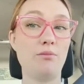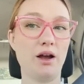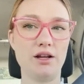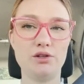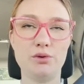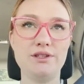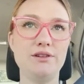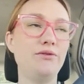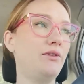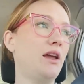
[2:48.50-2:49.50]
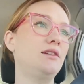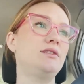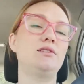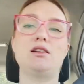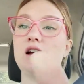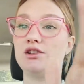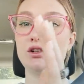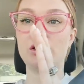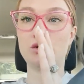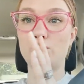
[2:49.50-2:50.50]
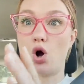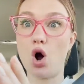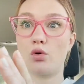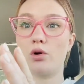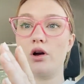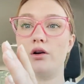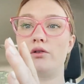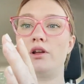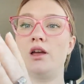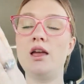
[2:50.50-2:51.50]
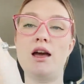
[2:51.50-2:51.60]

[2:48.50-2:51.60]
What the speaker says: By a twist of fate, I took the wrong road,